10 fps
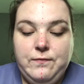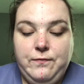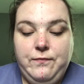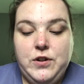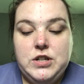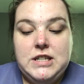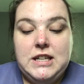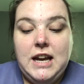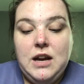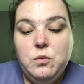For
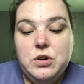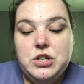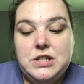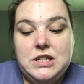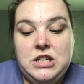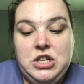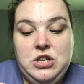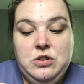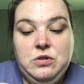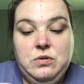today, we're just gonna
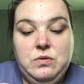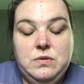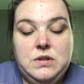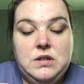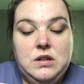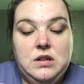use